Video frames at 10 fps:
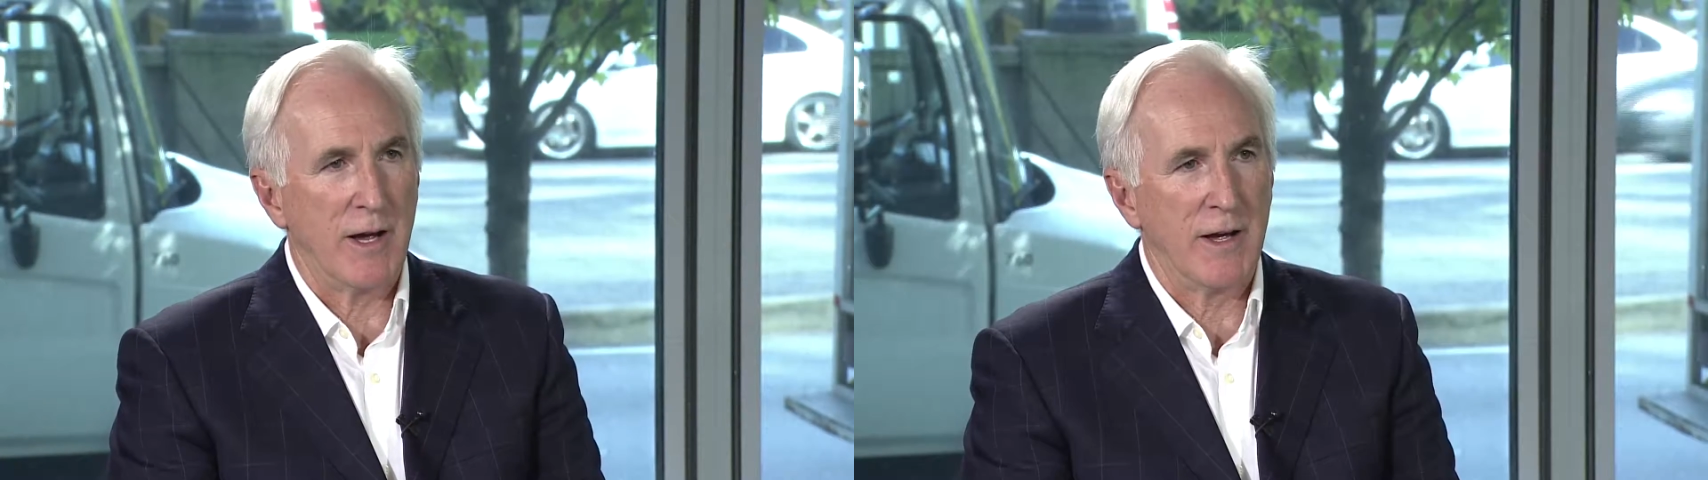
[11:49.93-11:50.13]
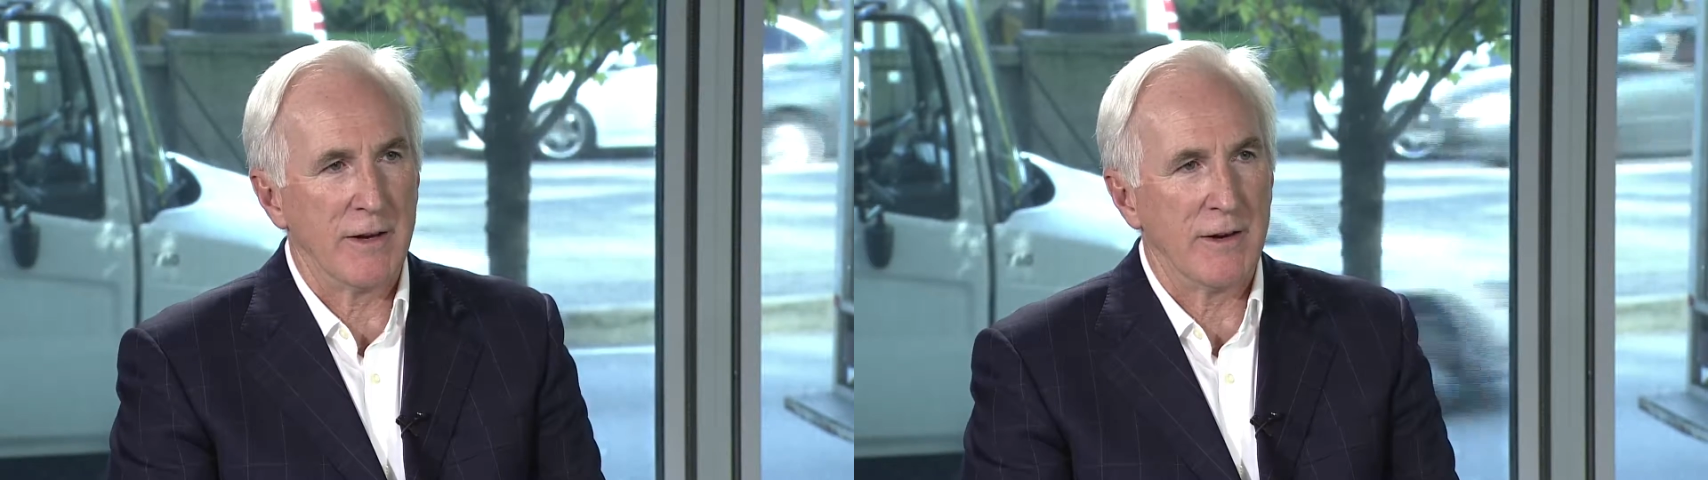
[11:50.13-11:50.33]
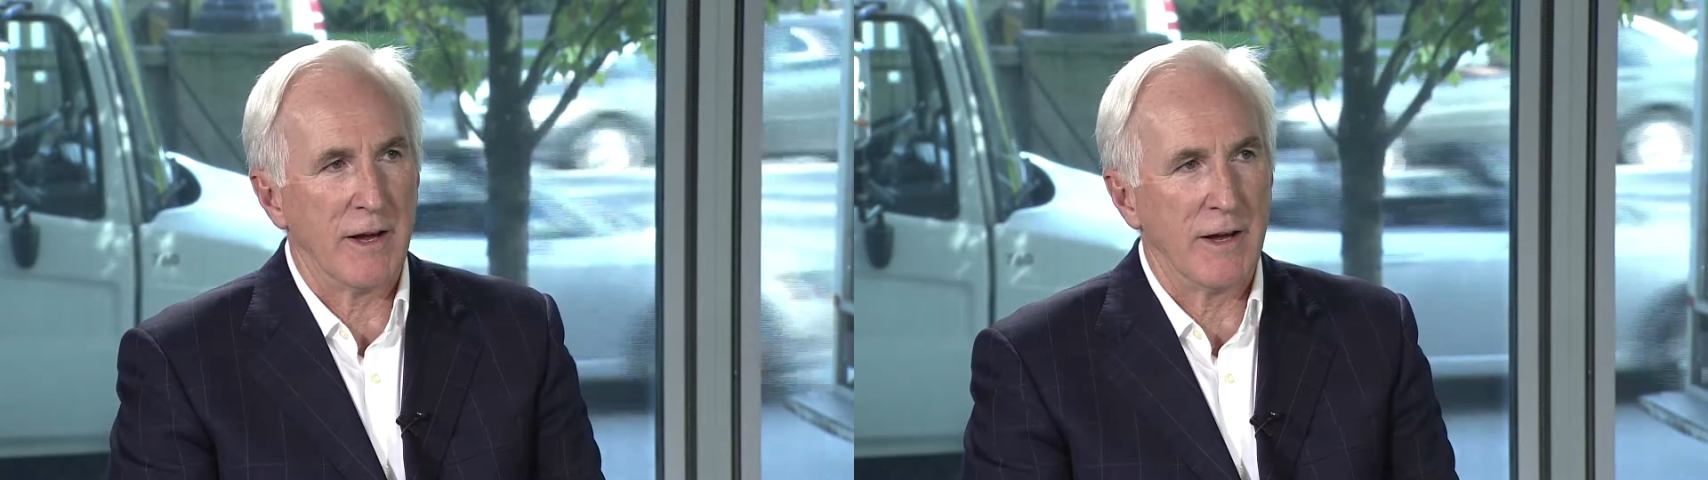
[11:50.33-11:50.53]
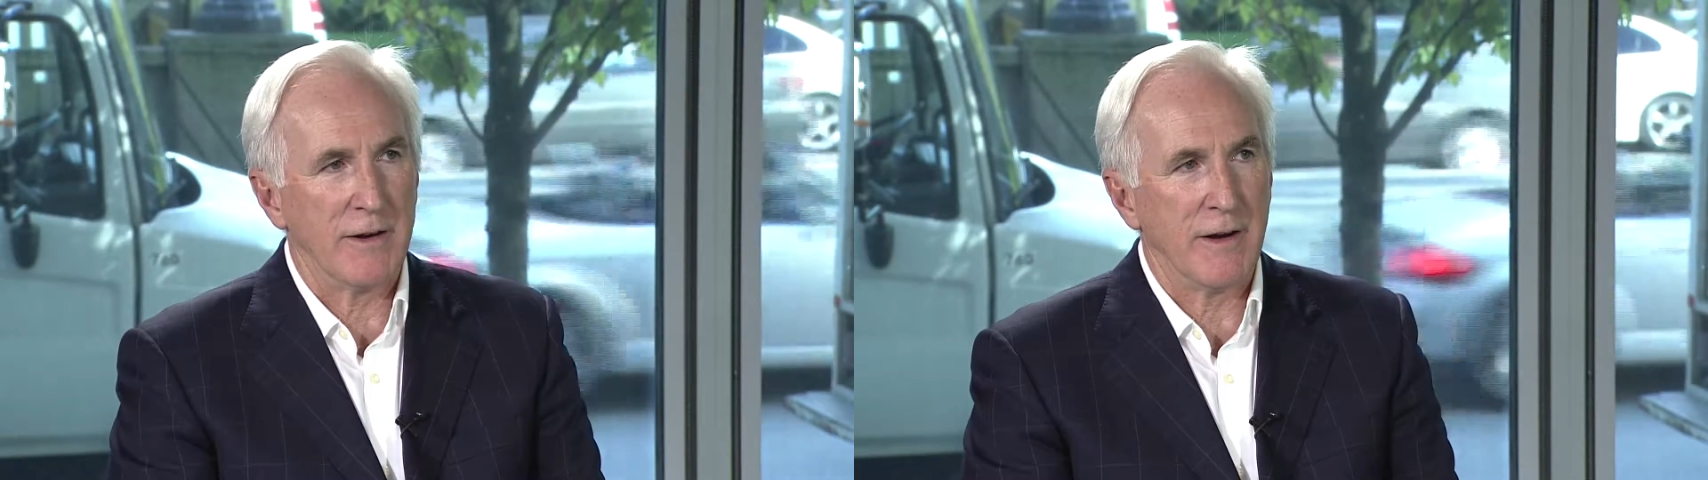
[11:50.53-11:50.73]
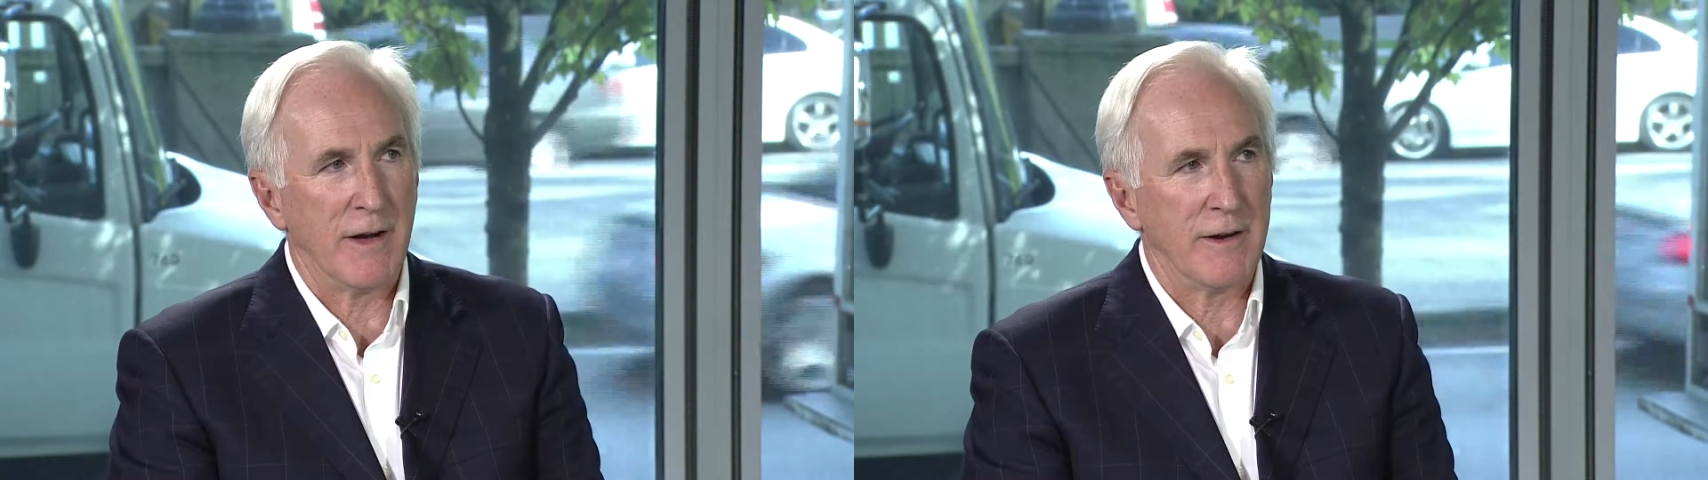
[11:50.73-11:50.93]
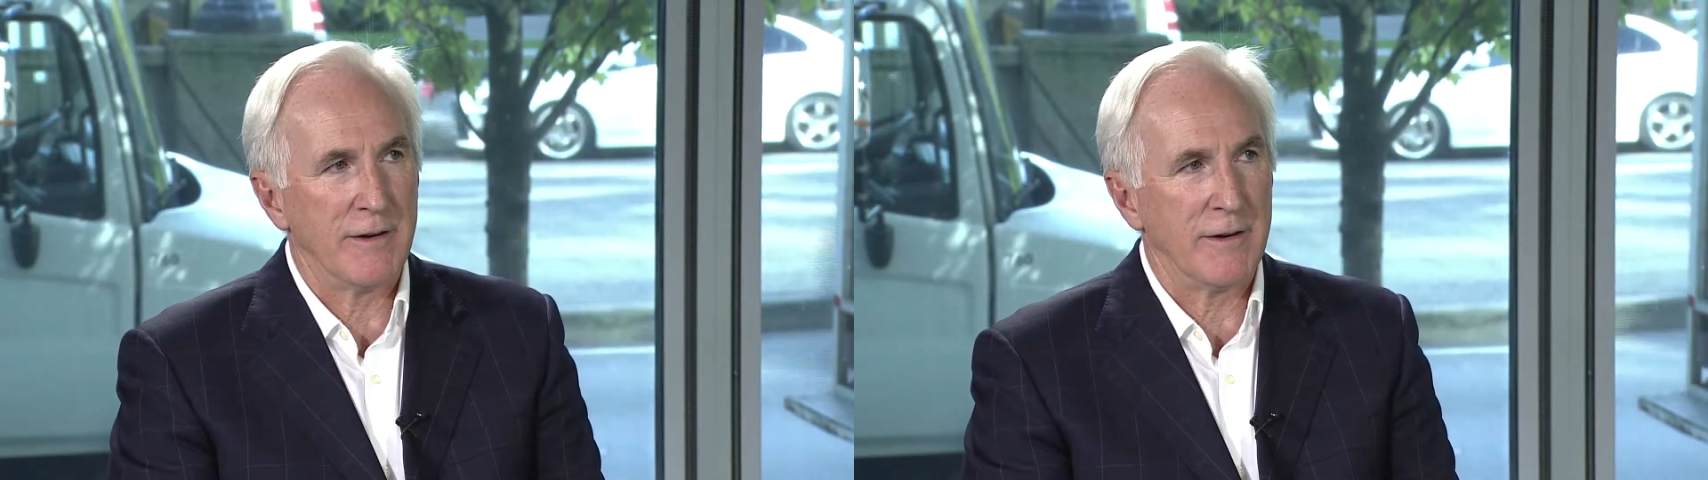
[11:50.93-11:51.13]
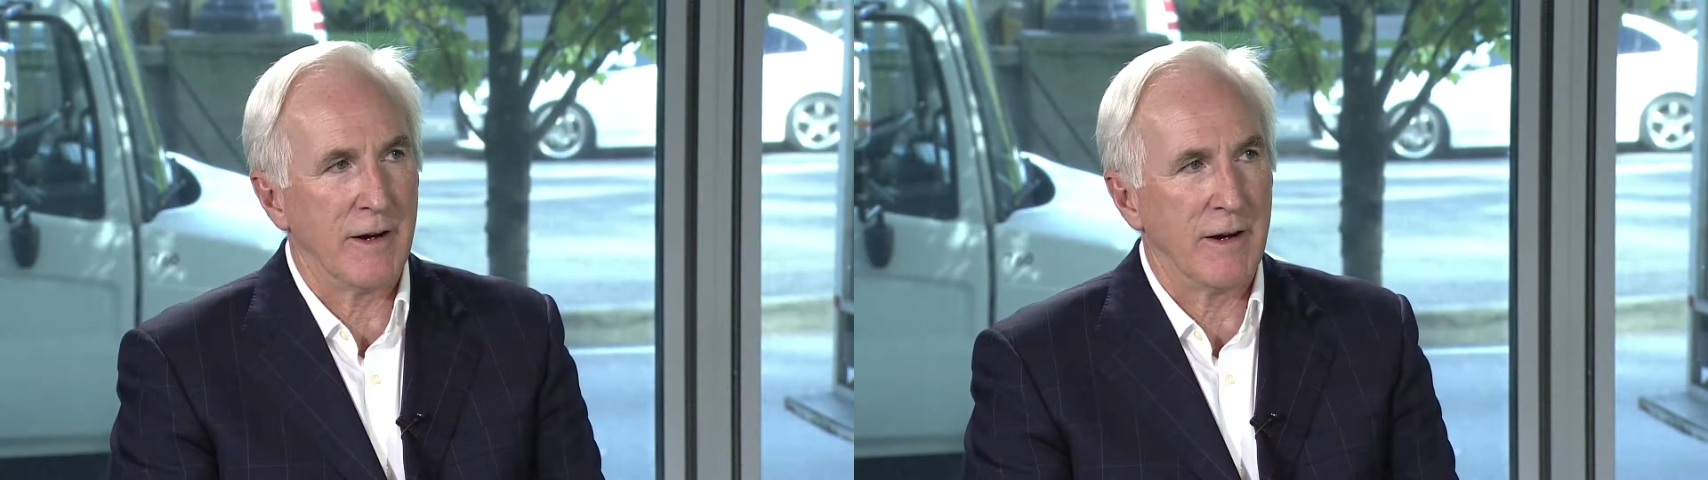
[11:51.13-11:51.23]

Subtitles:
and